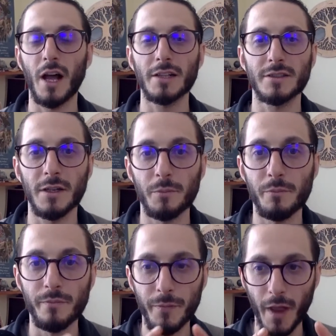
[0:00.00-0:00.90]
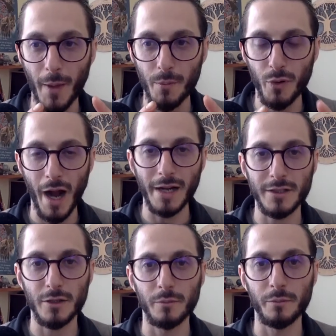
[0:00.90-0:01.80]
Lots of
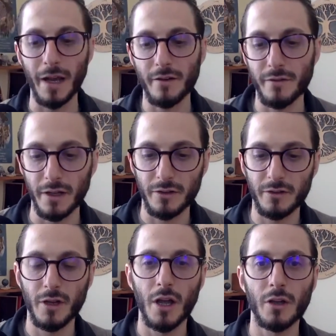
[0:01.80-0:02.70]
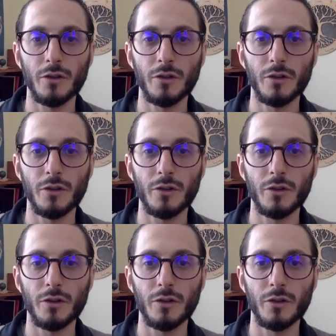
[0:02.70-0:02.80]
practical benefits